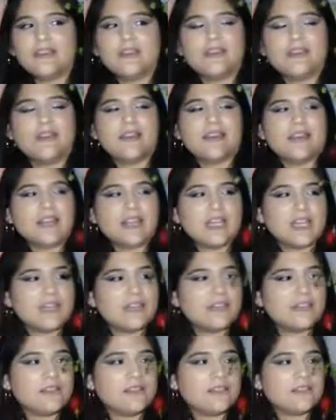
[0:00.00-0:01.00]

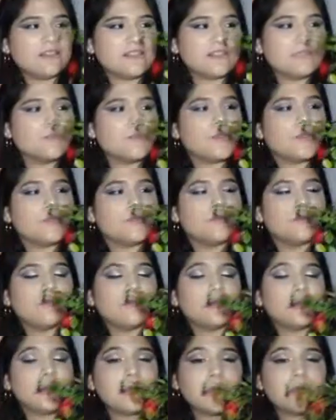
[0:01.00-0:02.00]
because it's beautiful in her
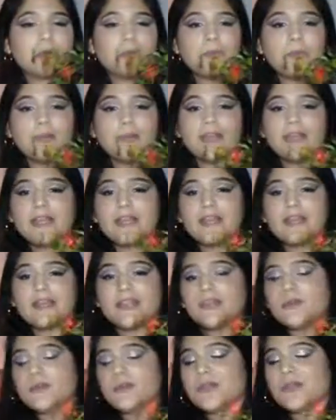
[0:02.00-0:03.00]
own way, and we
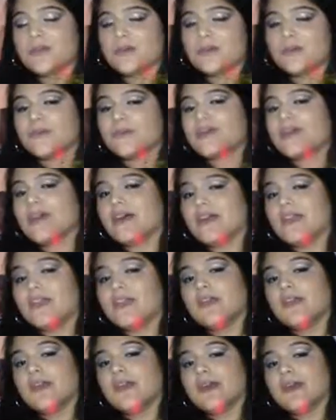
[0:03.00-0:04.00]
know that
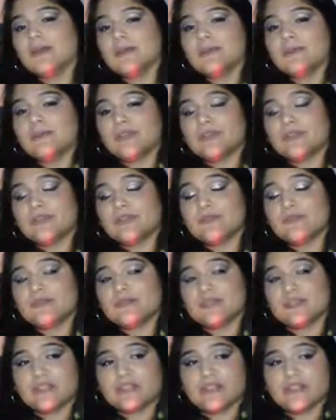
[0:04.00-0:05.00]

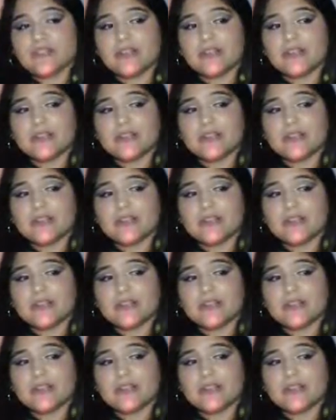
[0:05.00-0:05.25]
Medusa,